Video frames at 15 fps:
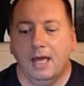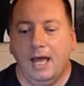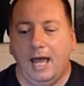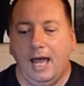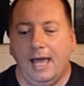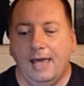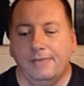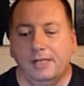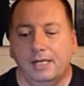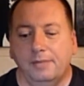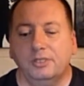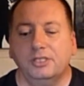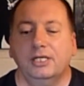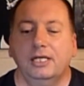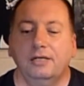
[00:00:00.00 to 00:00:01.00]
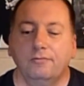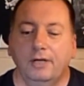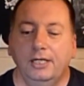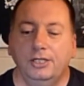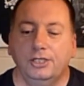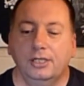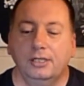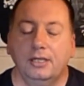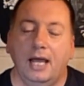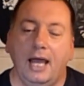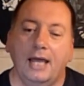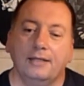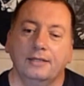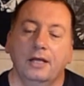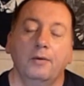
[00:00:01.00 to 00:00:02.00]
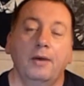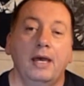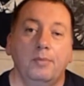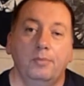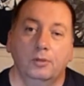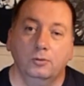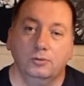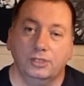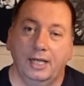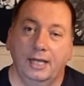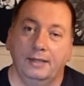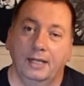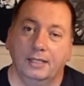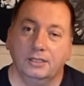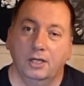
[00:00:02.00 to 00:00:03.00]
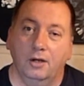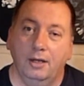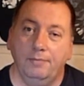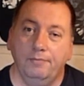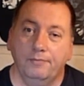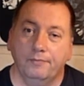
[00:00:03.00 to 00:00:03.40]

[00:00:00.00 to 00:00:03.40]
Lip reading: and the Limousin region had no airports at that time,